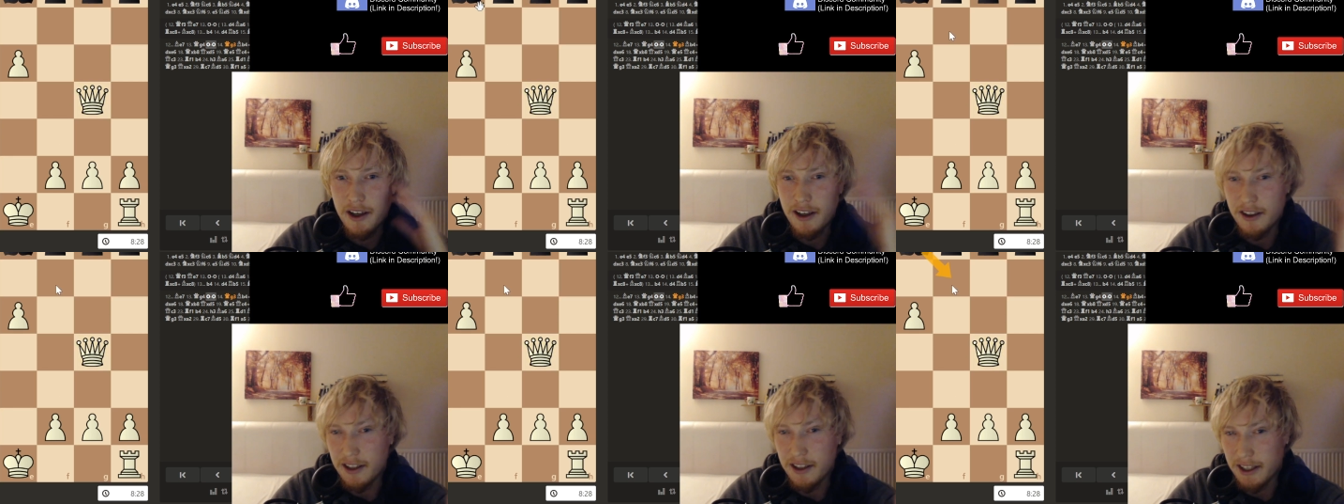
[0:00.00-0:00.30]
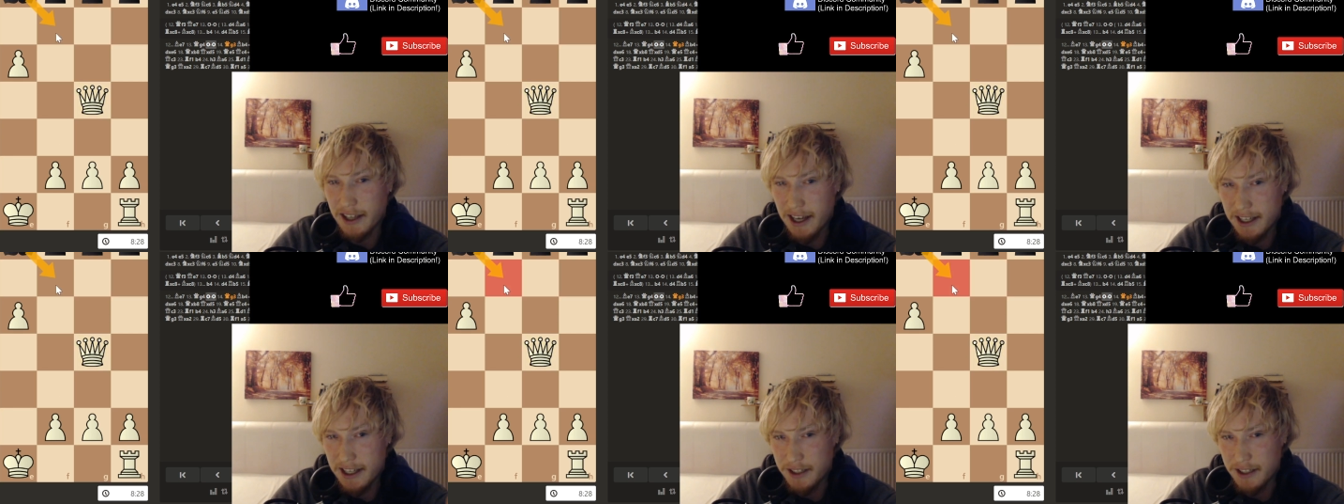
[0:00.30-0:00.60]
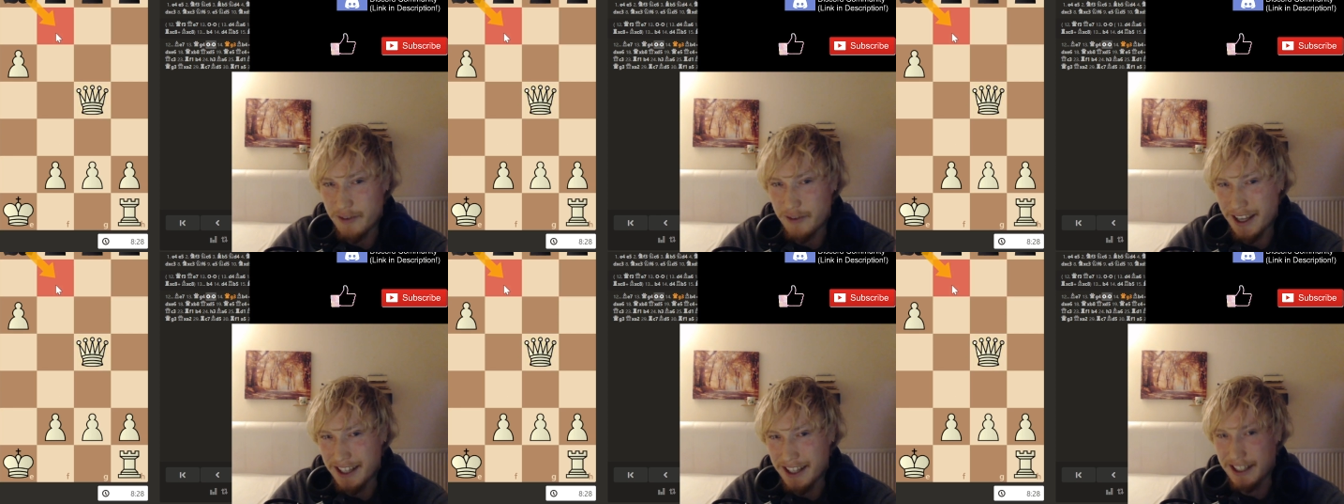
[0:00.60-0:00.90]
And they can't
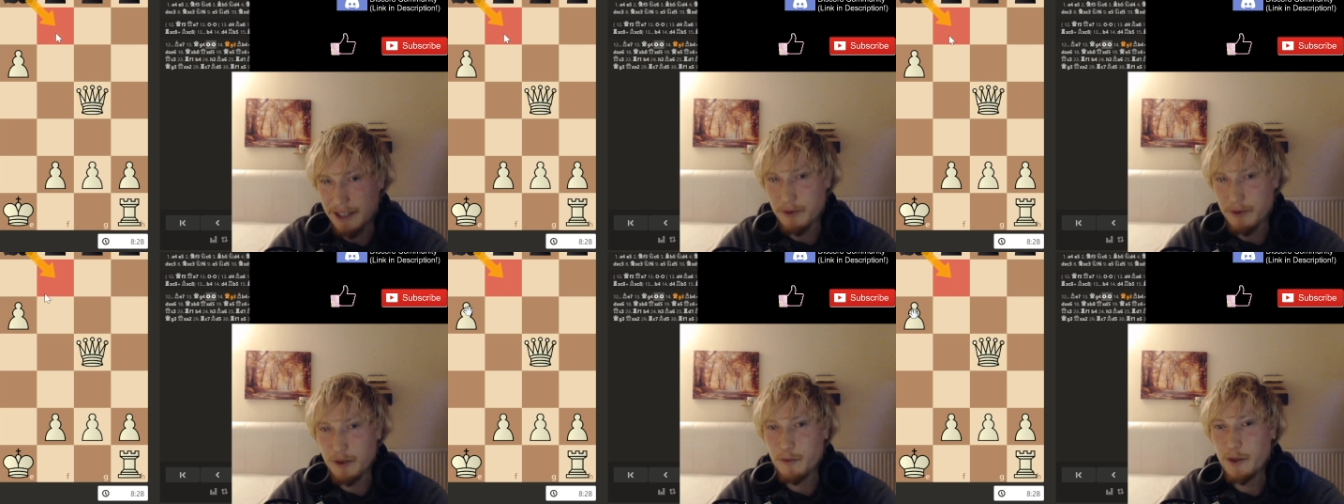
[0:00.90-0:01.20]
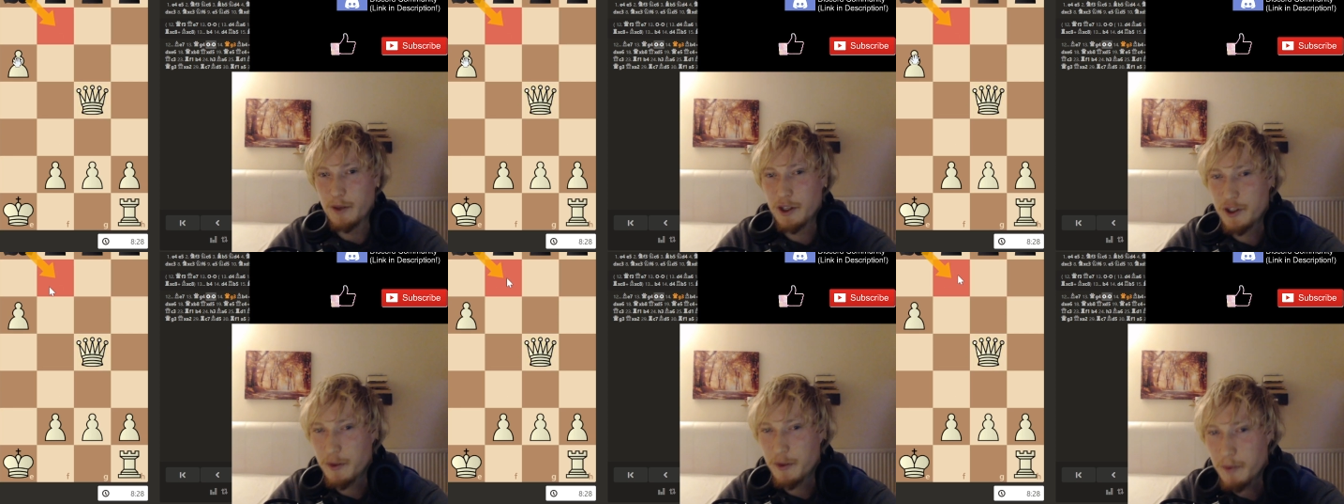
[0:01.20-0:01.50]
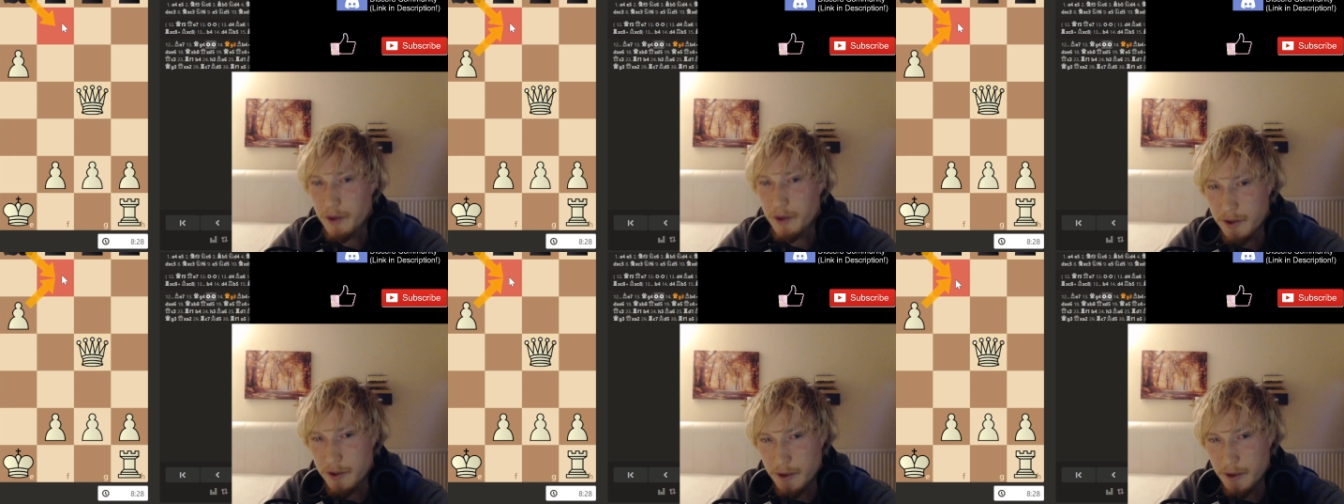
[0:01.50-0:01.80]
defend here with the bishop
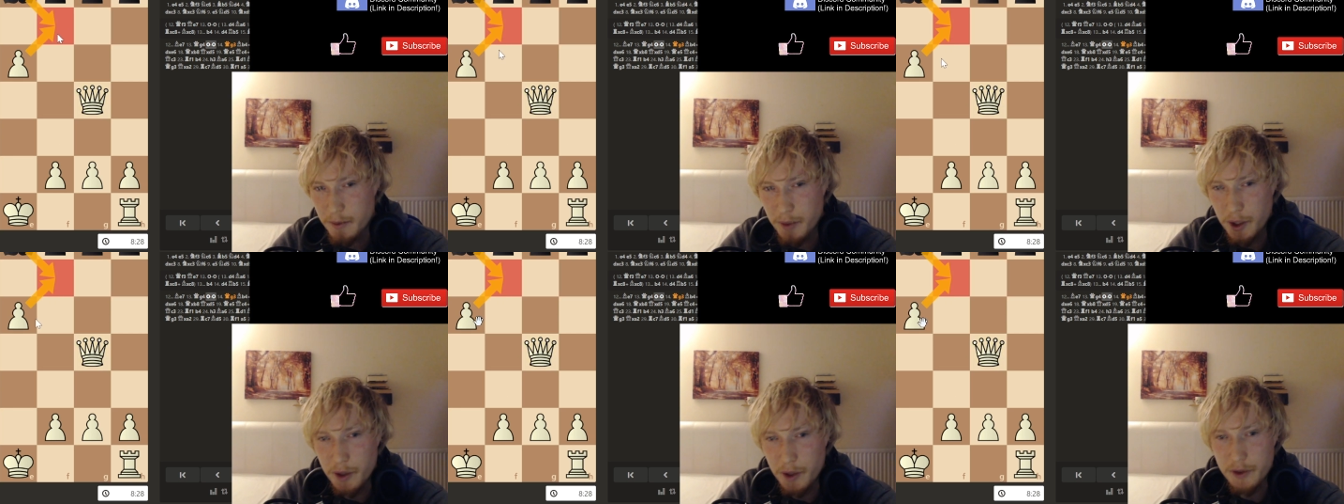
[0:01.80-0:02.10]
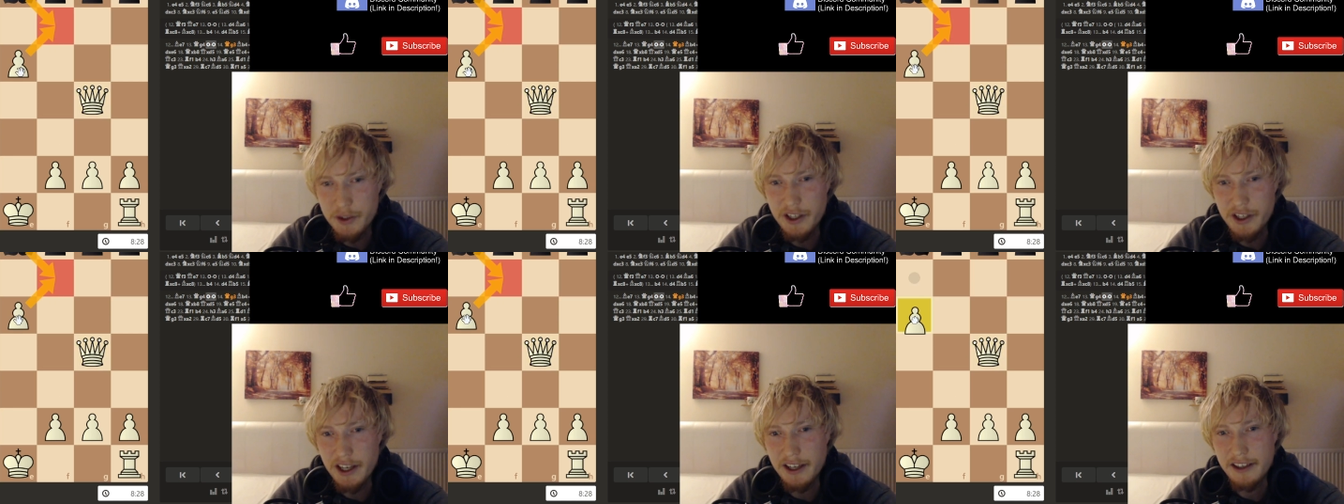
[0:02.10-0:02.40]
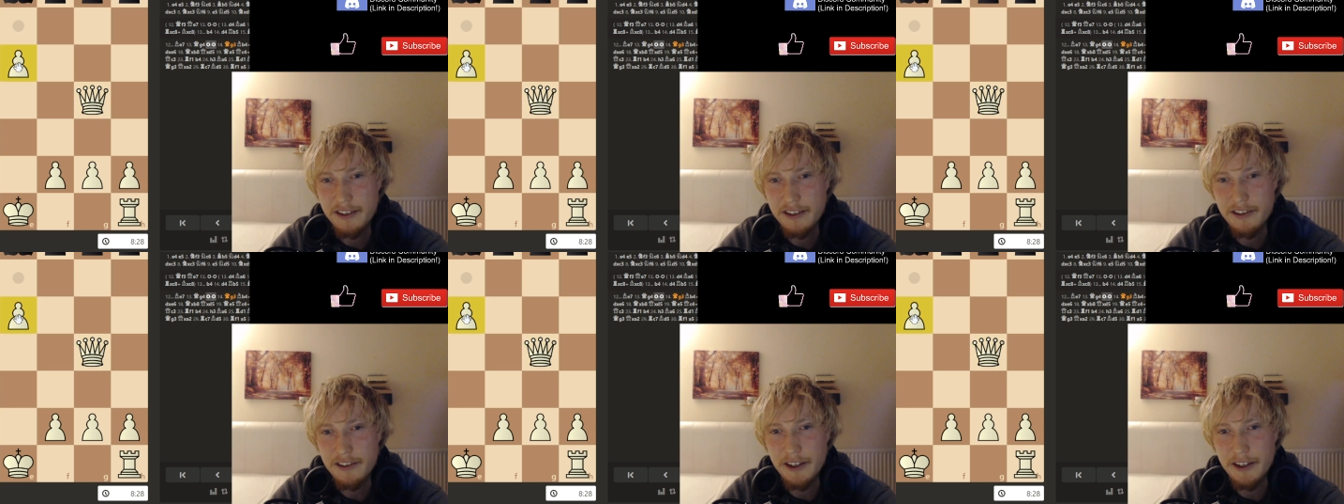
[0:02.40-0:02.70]
because the pawn
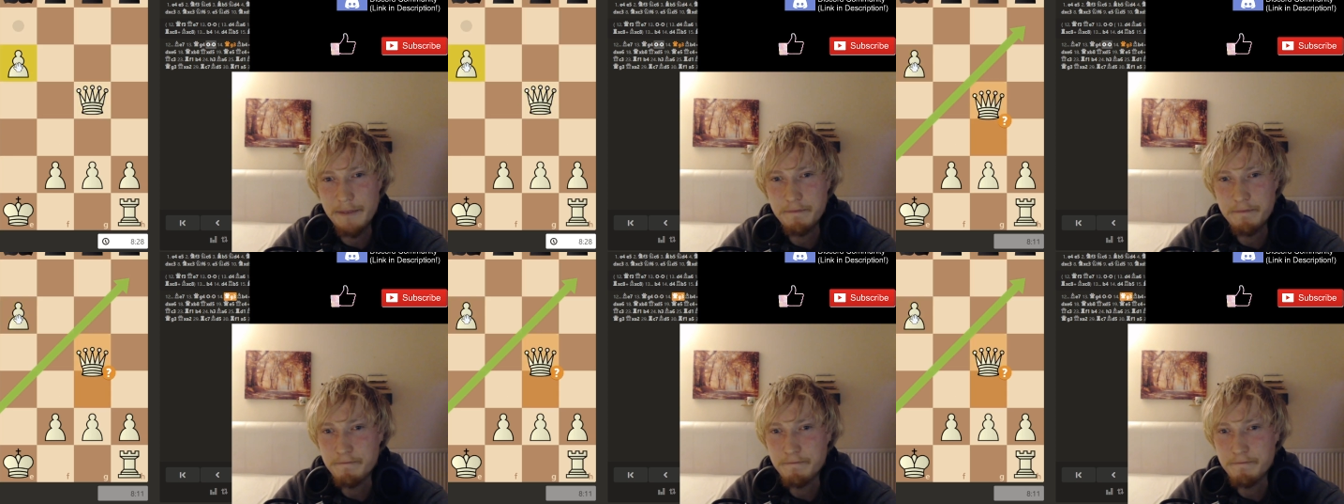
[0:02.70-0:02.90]
takes, right?